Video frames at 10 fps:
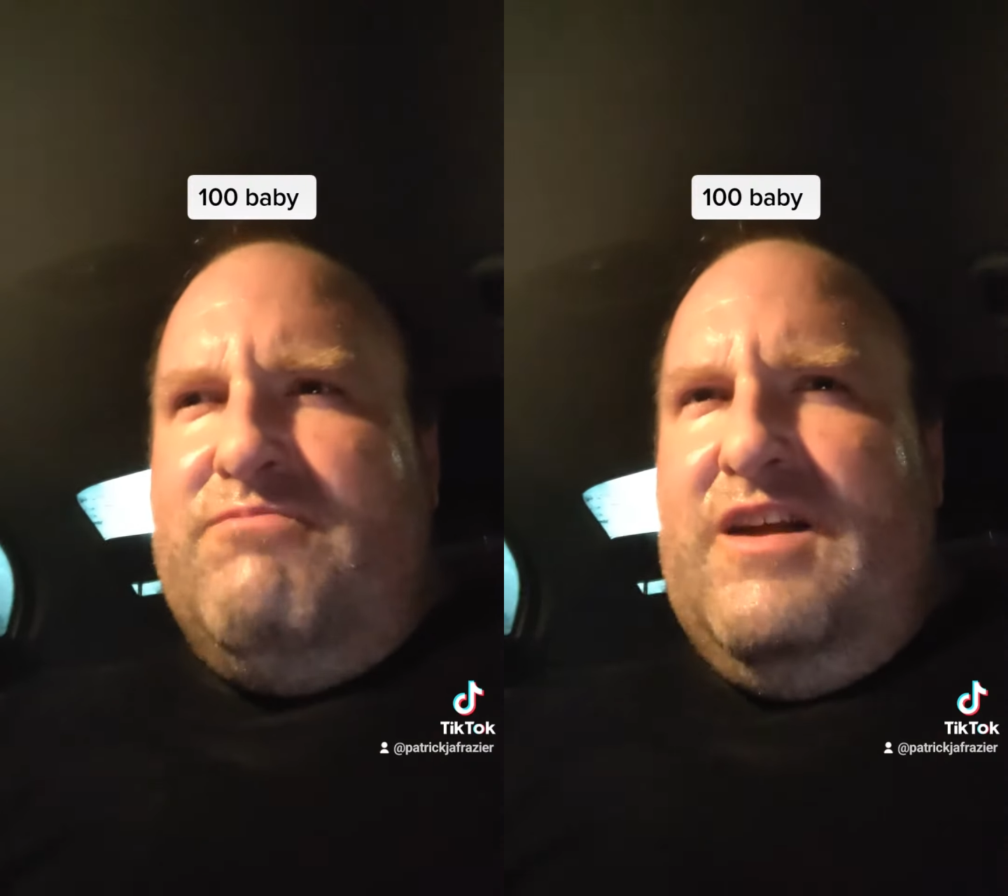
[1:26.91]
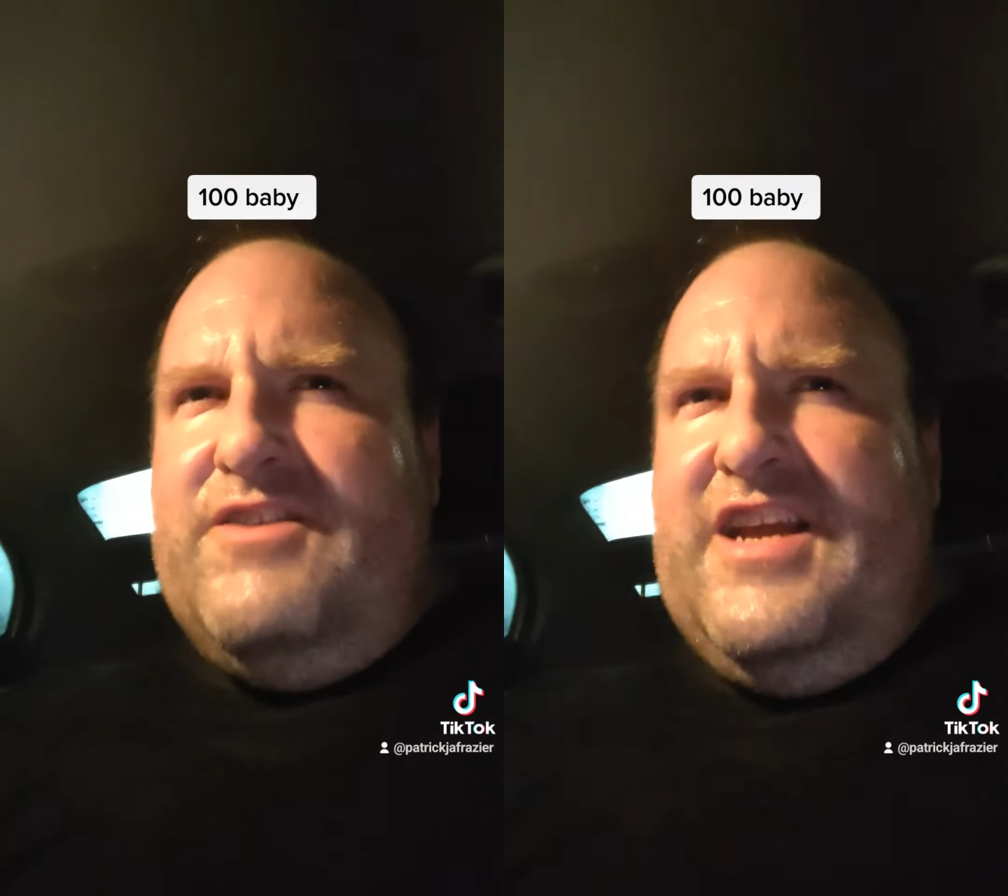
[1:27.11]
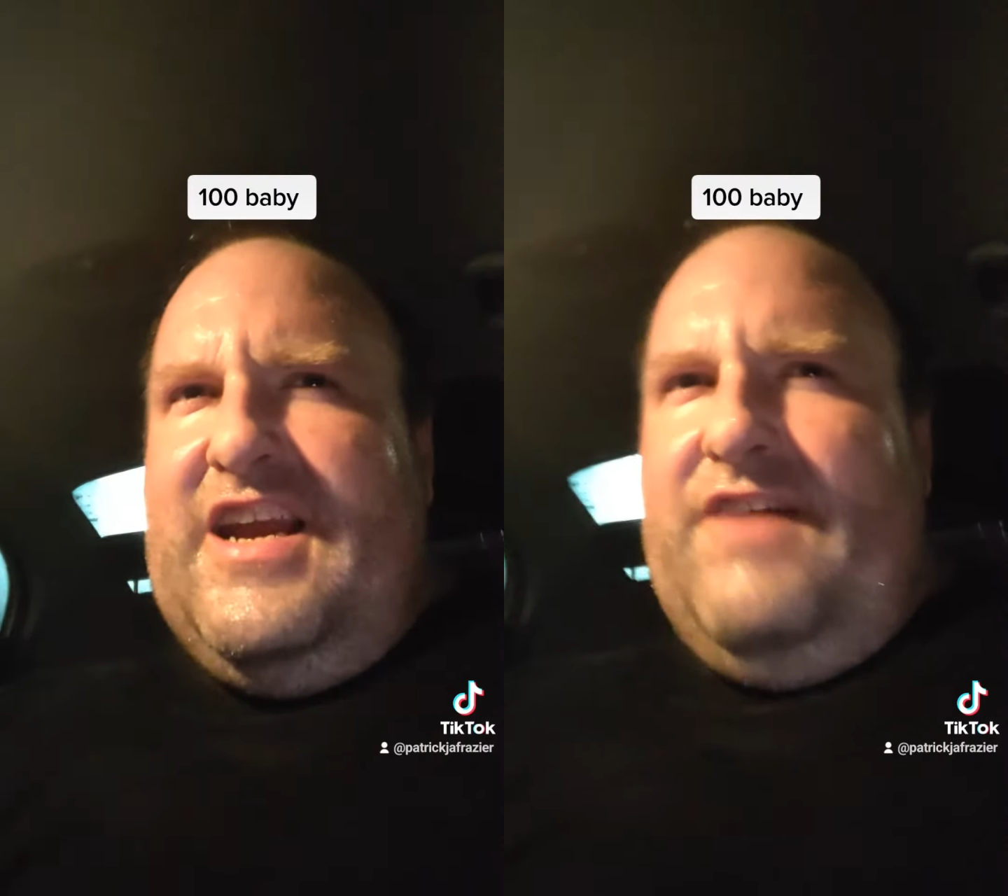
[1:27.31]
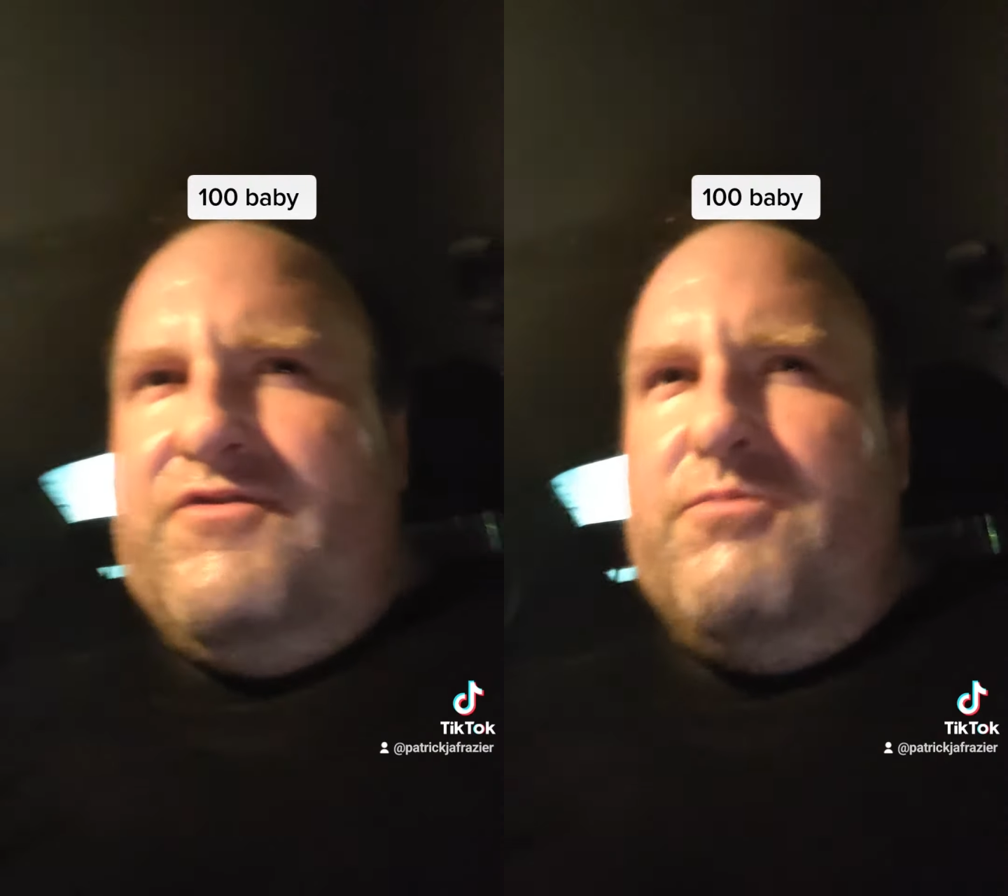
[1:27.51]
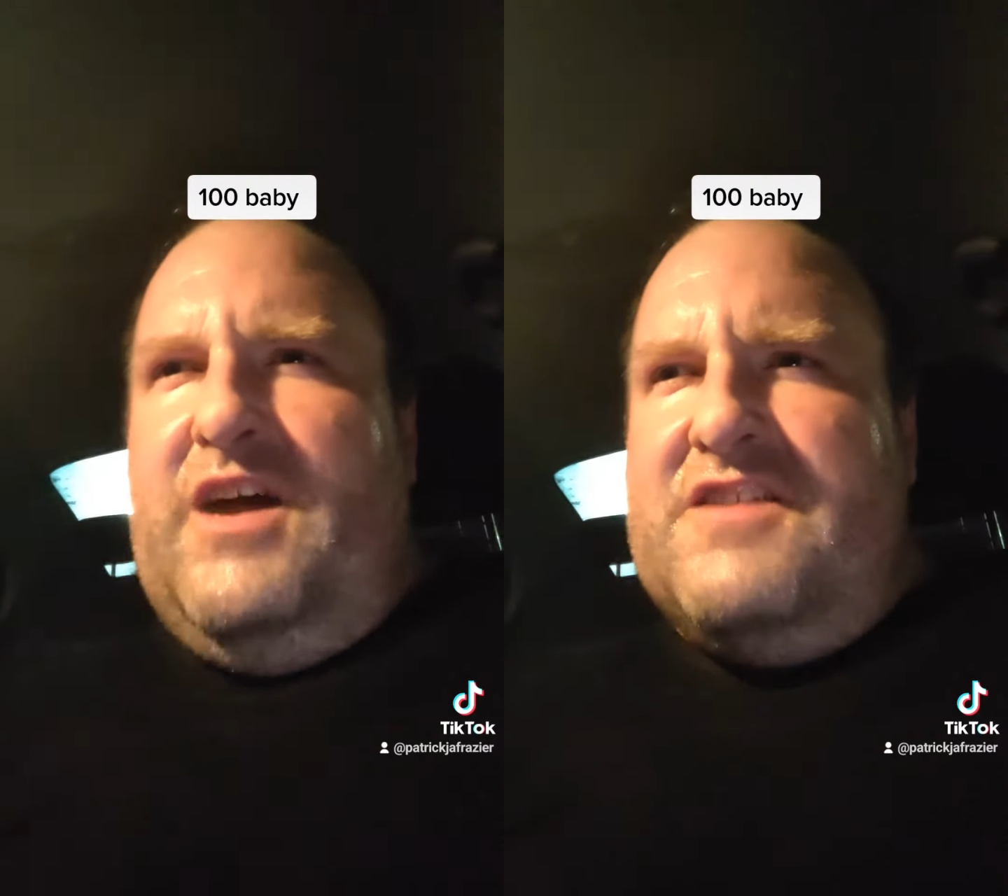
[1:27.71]
every day
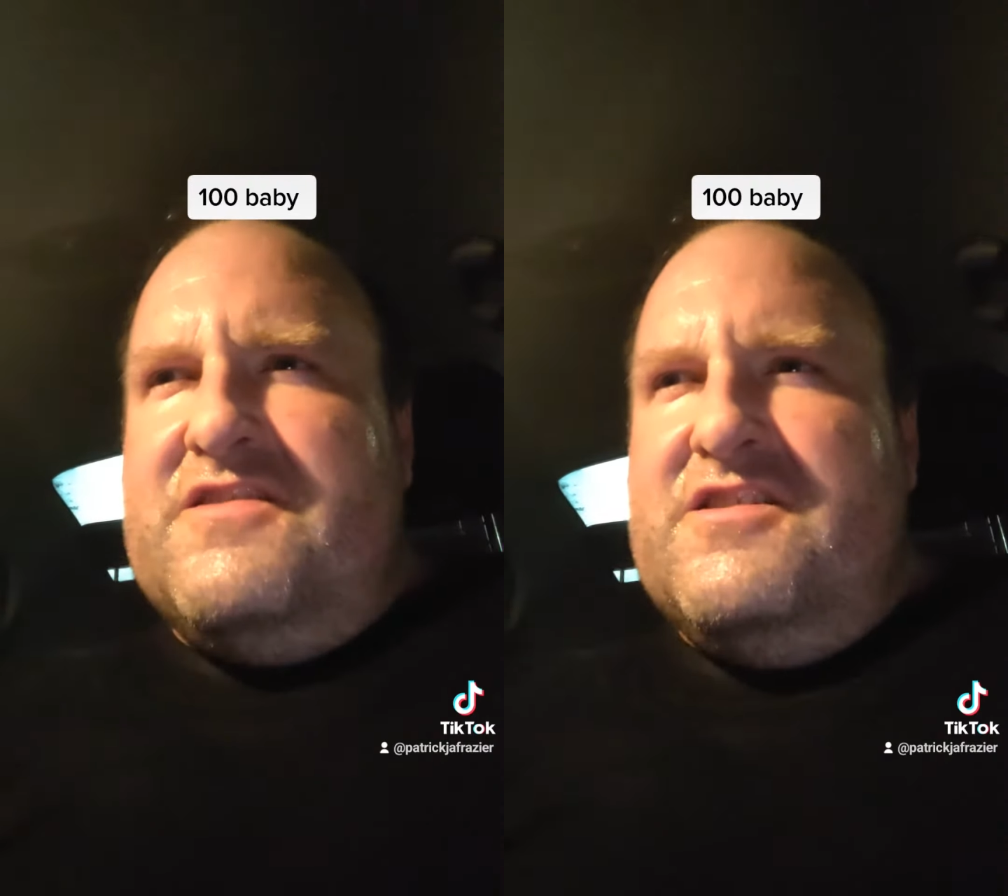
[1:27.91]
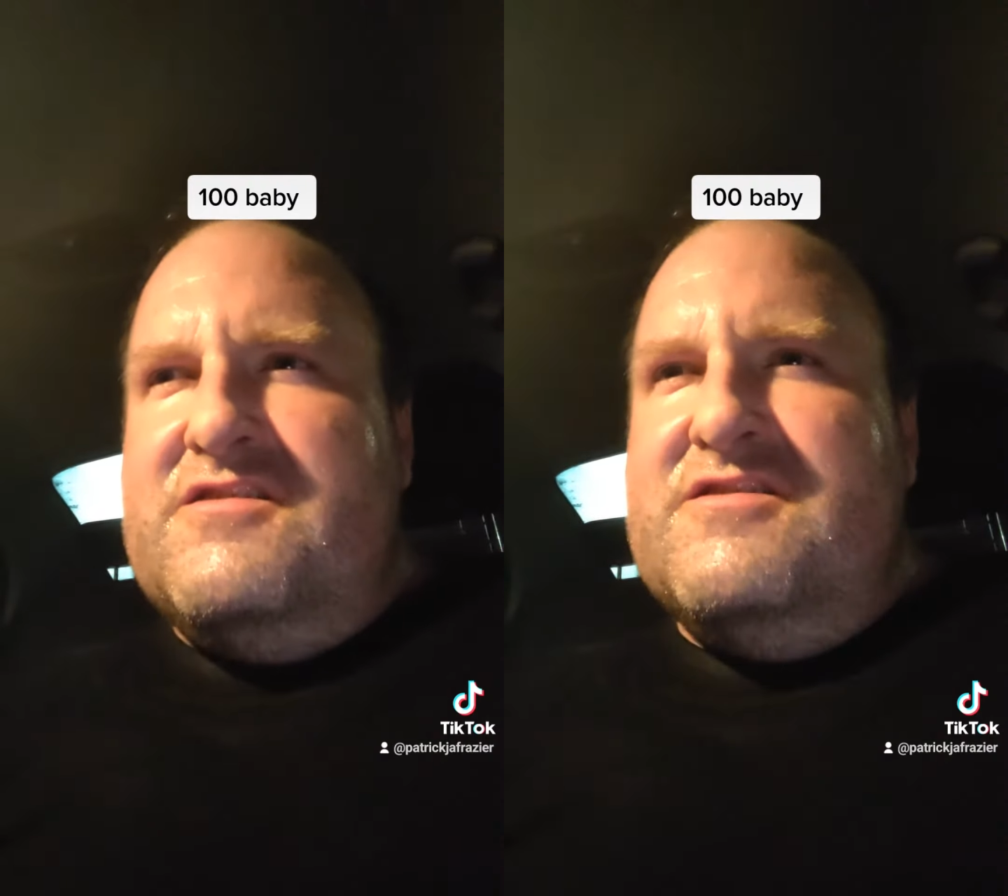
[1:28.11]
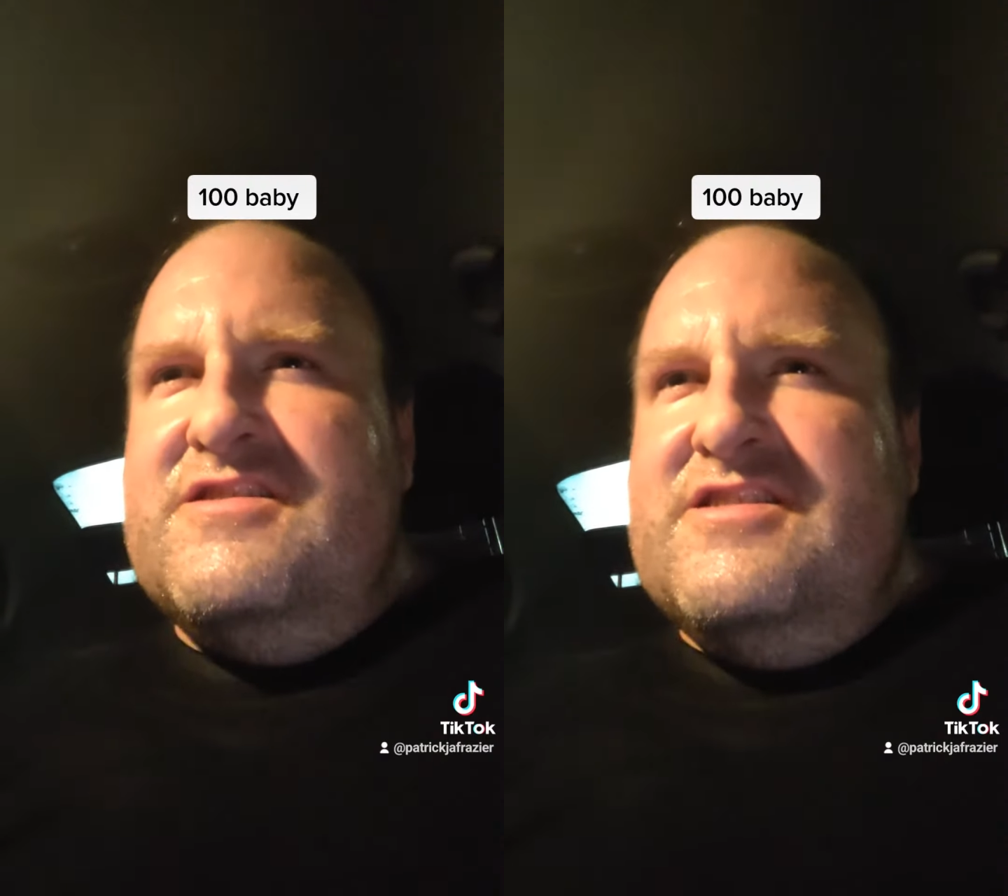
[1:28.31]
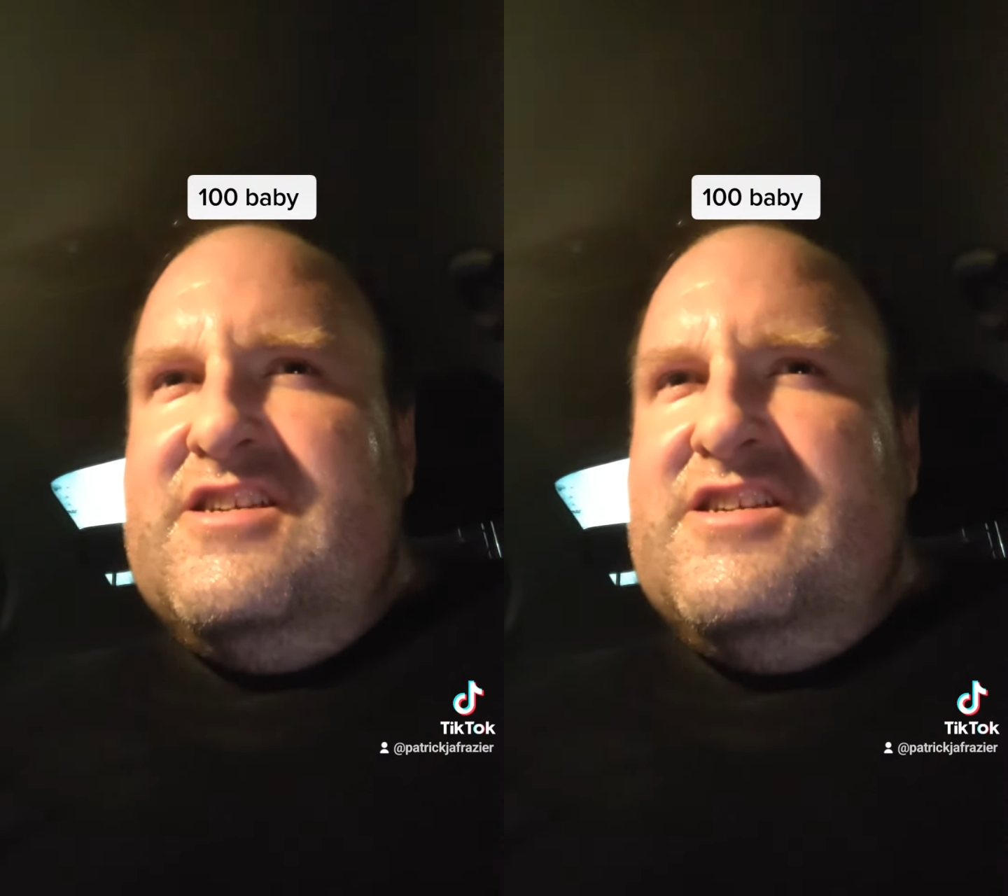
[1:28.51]
after boxing